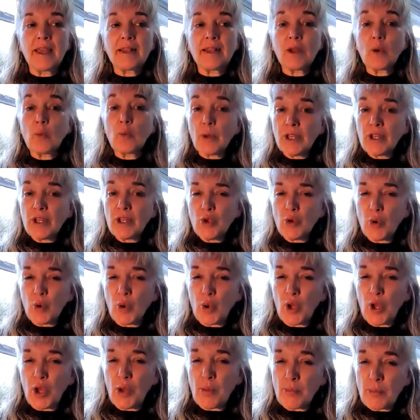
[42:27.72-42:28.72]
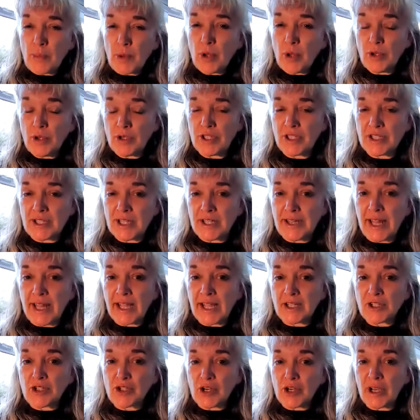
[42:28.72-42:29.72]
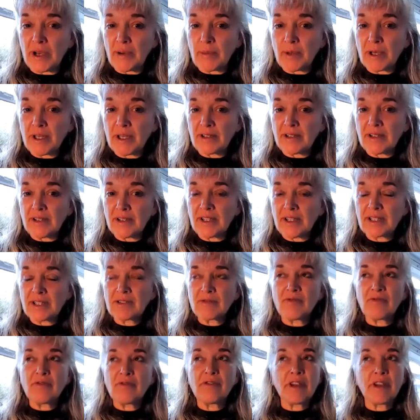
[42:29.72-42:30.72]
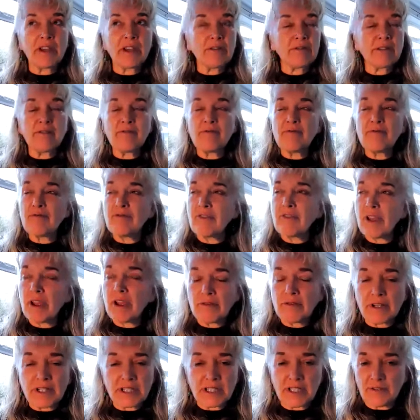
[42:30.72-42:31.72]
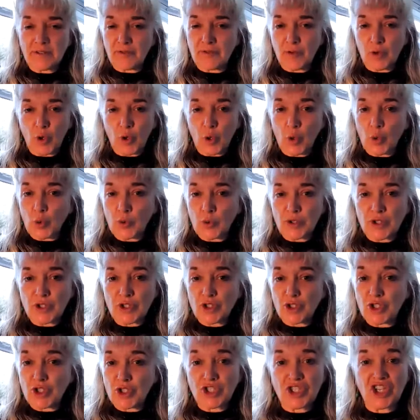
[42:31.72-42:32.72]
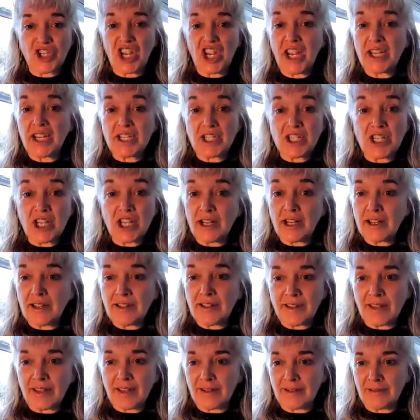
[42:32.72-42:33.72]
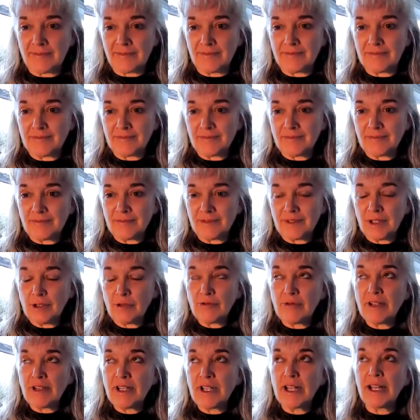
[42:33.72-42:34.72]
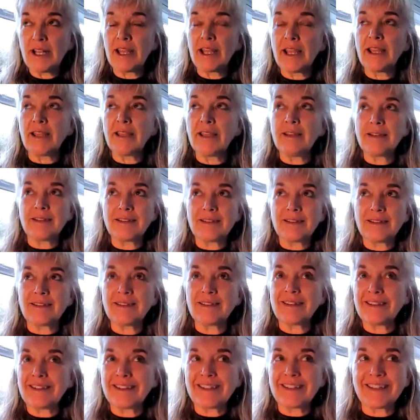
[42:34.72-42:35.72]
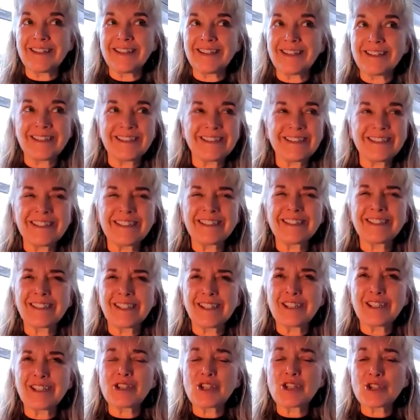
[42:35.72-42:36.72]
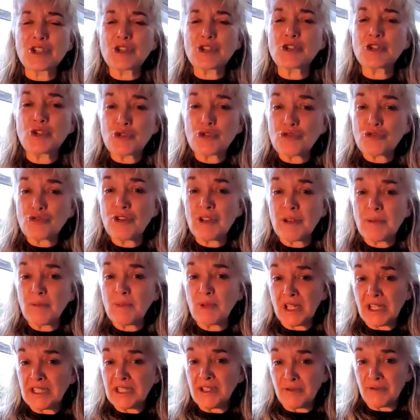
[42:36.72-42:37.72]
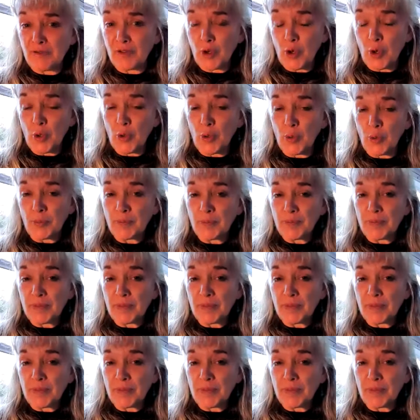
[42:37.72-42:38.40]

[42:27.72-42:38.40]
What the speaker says: Now, when you're immersed in that drama, it's very, very difficult to change anything. It's extremely difficult.